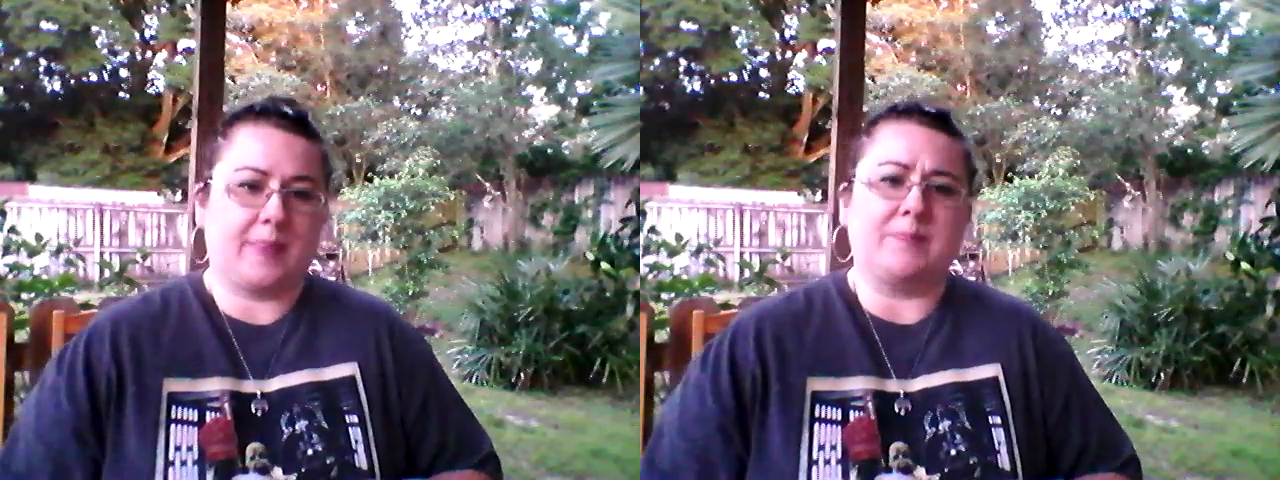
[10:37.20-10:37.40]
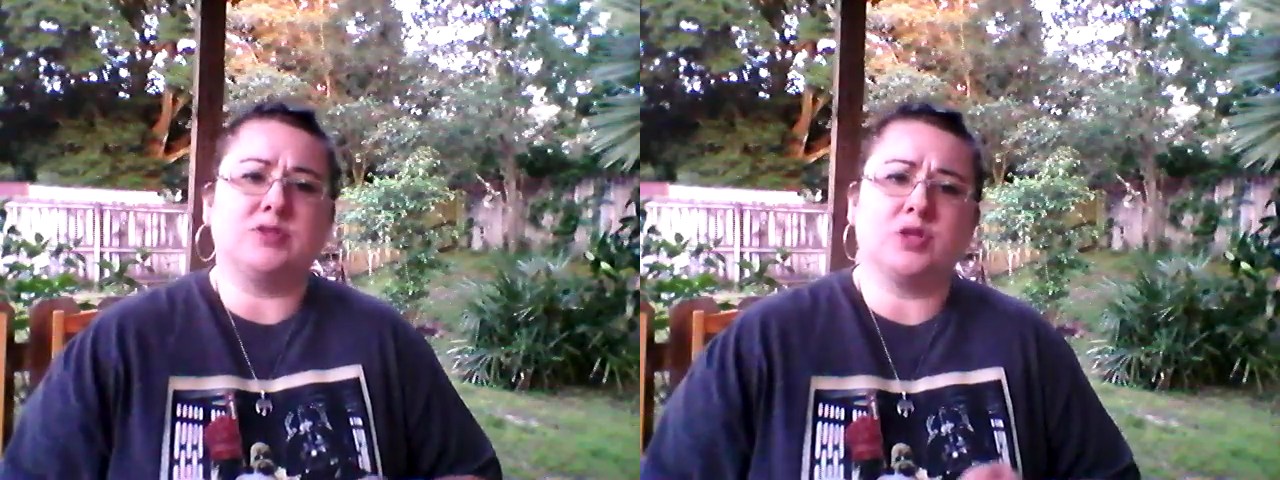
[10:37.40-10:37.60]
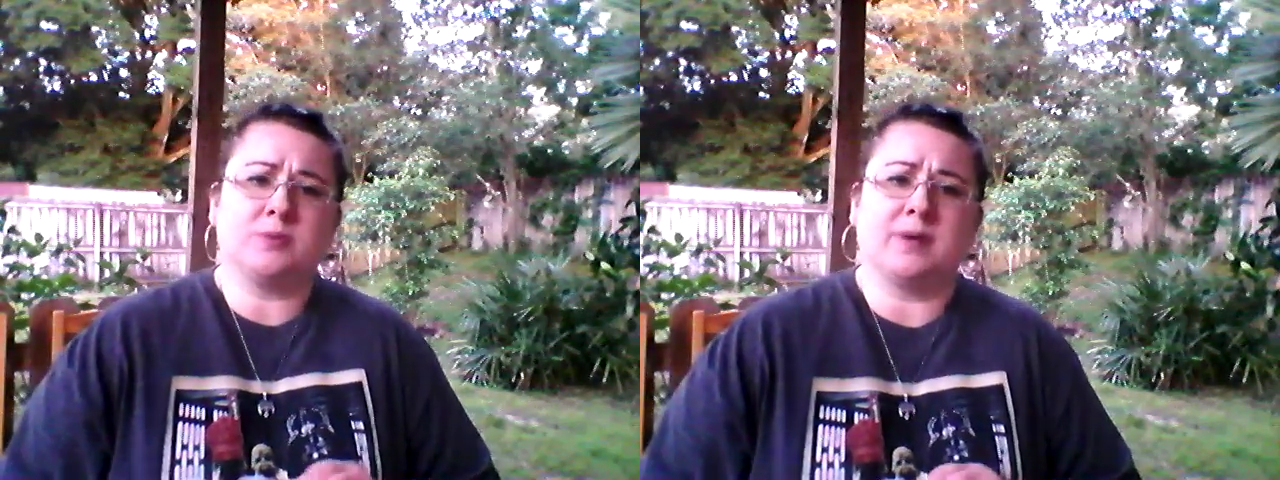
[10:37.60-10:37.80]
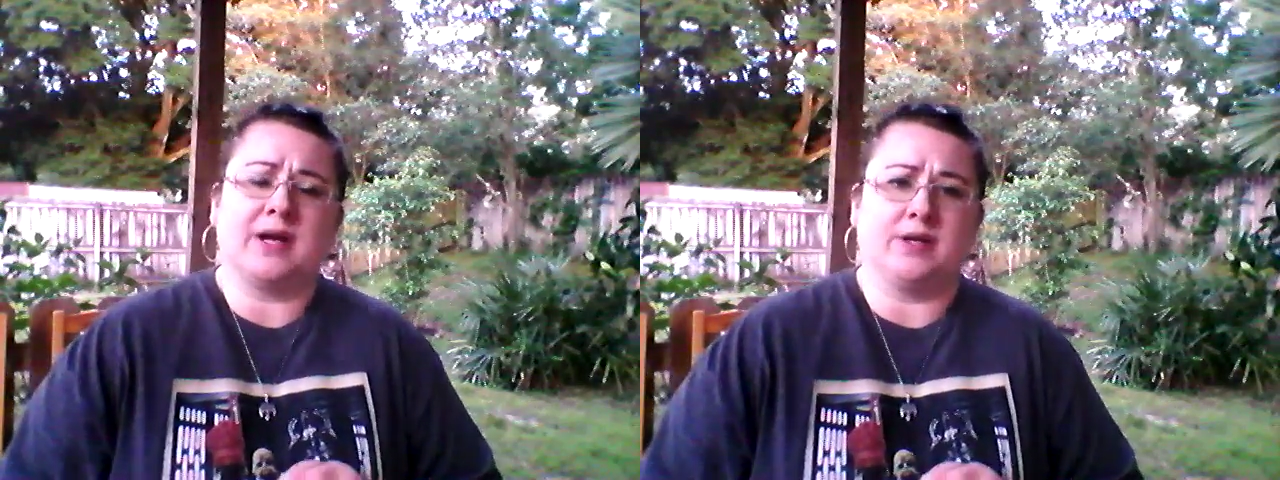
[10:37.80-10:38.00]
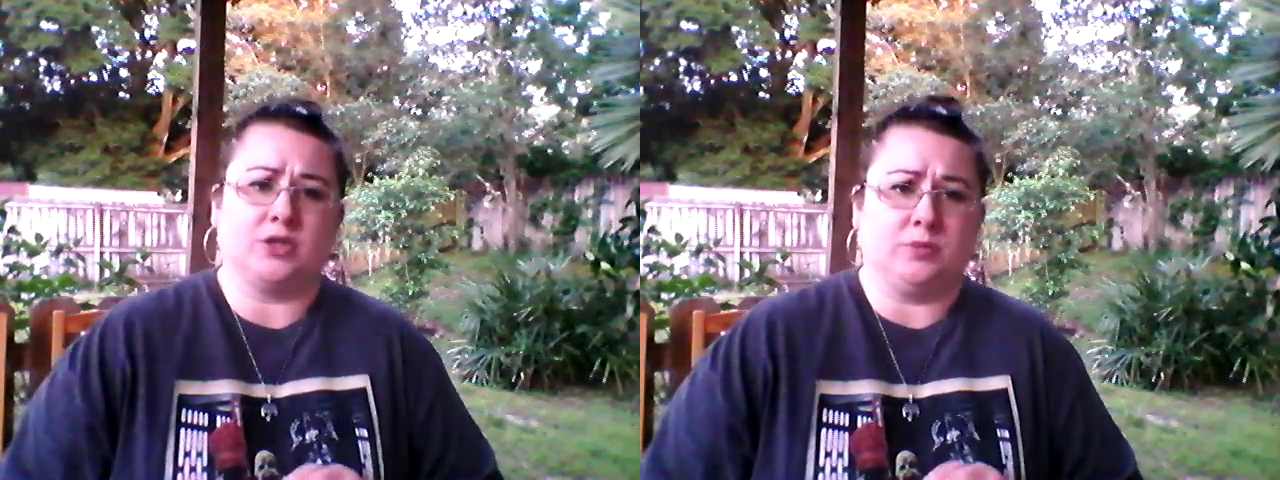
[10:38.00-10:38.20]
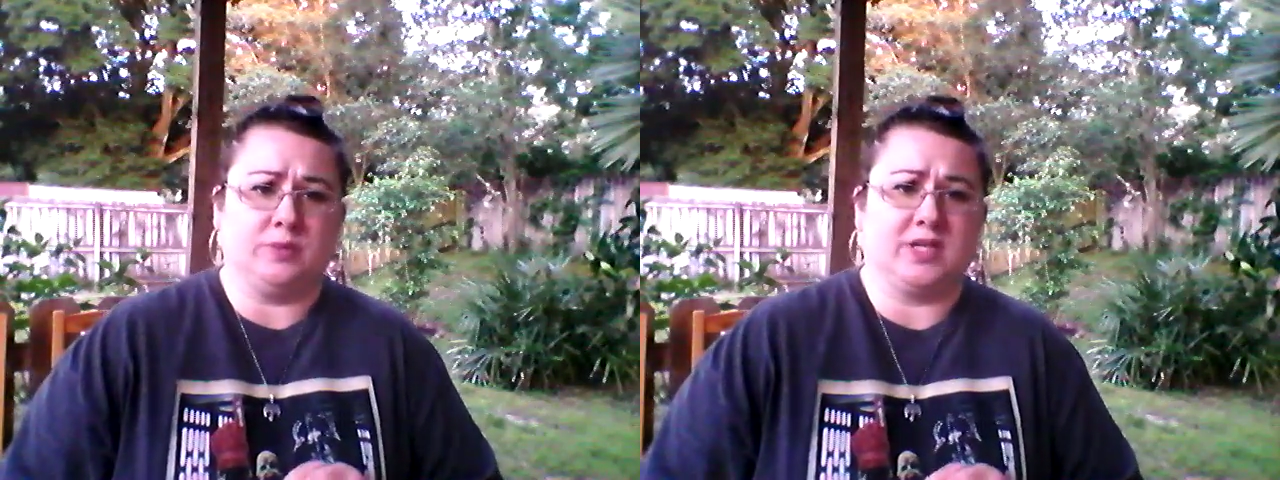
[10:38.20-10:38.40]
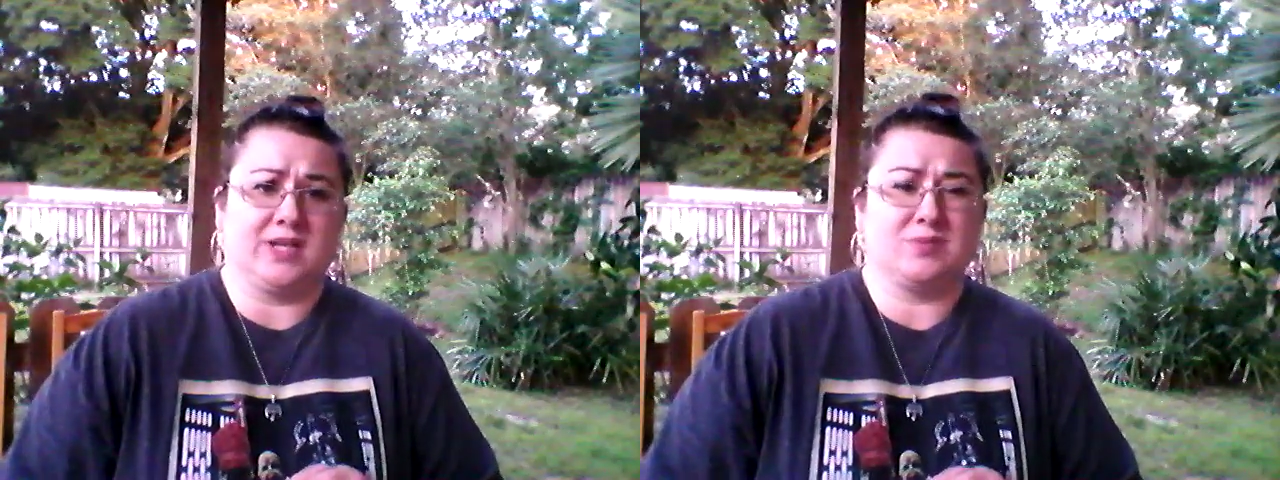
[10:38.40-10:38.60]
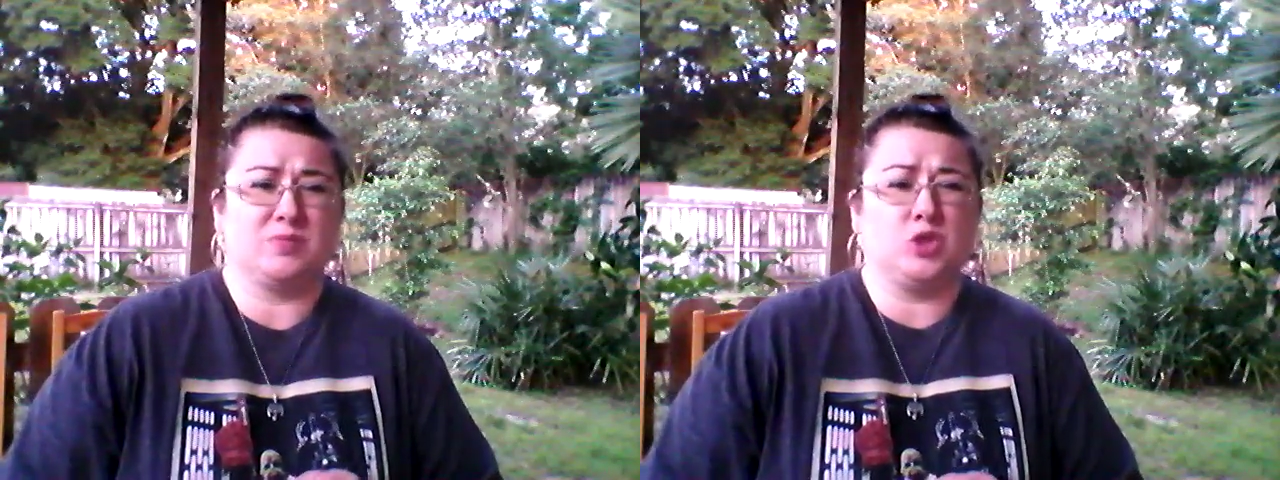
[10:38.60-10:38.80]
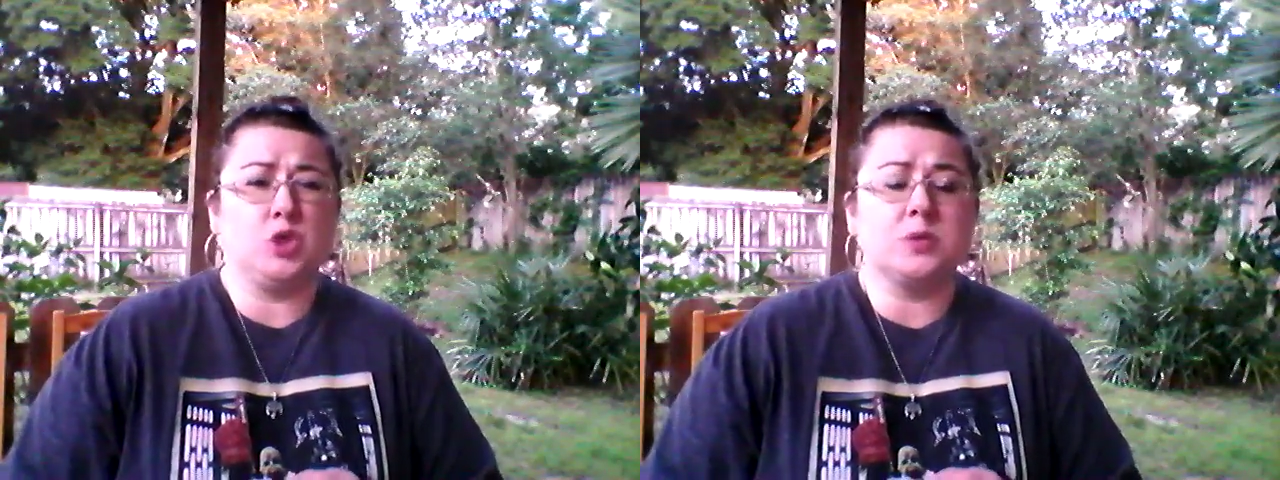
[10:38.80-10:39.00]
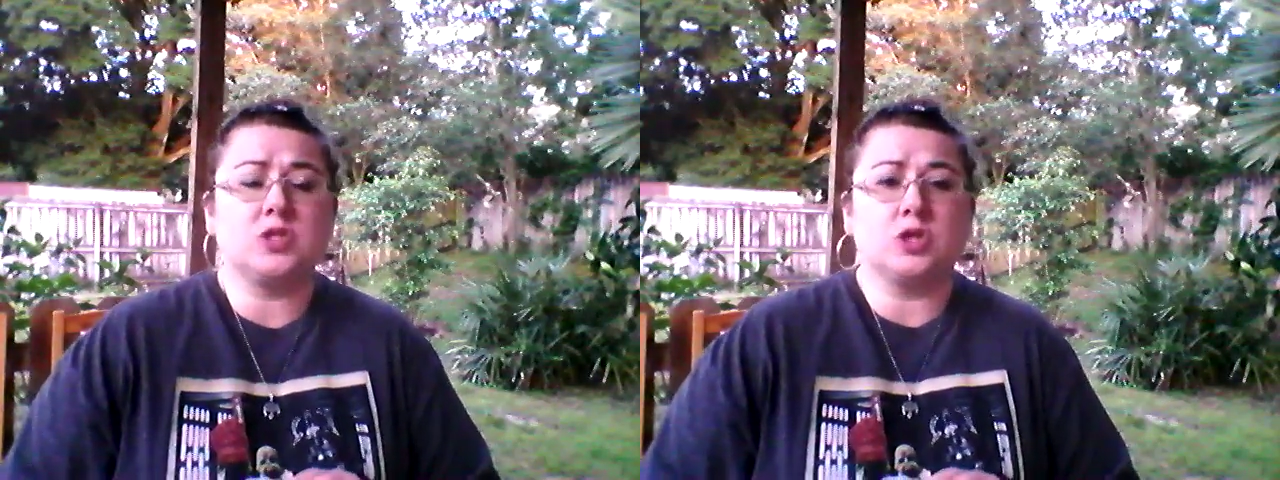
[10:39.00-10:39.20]
I'm super behind on YouTube.
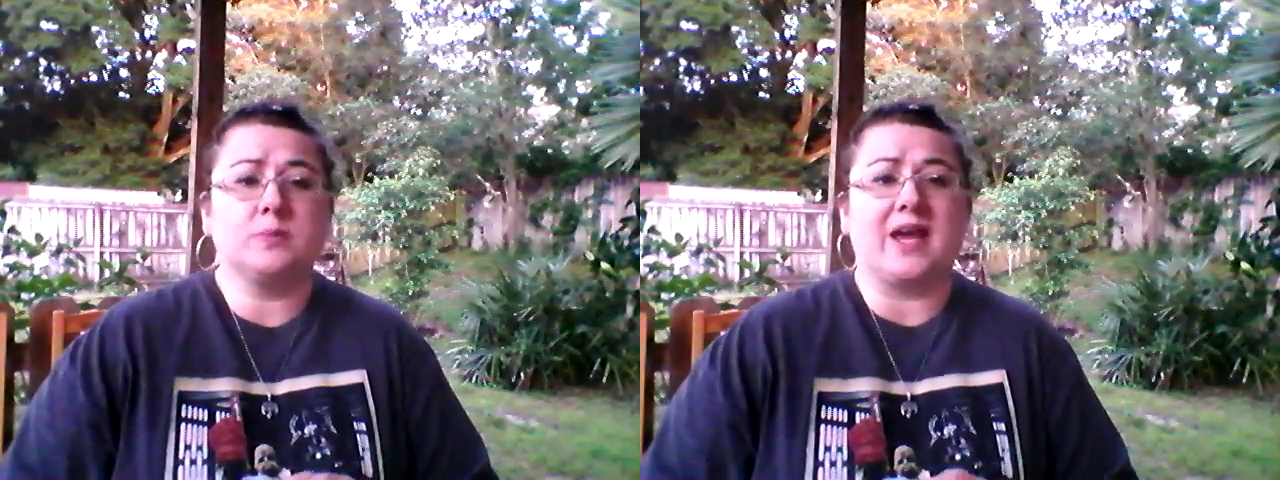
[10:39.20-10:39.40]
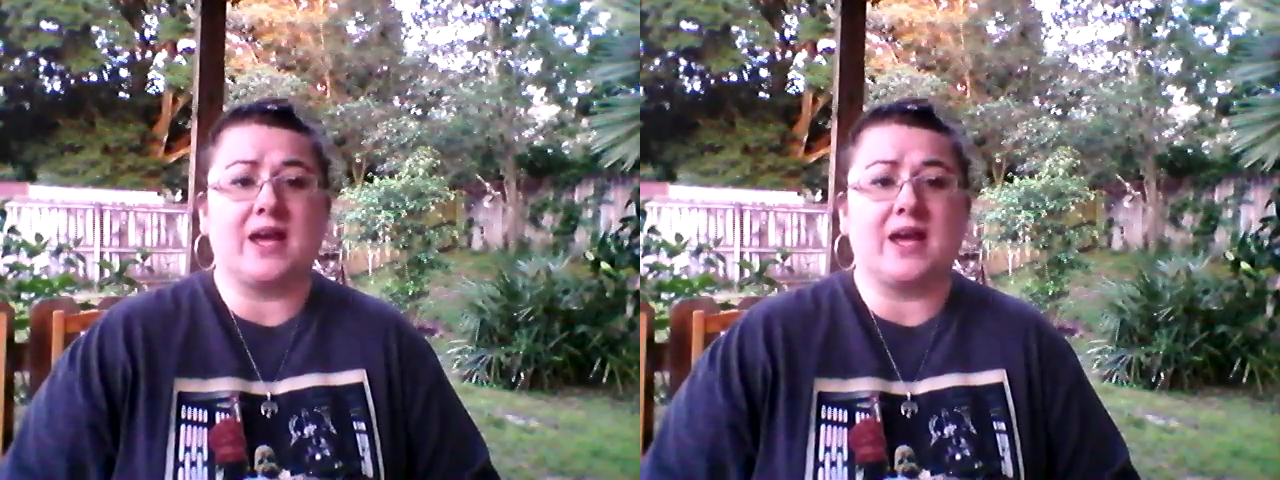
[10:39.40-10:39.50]
YouTube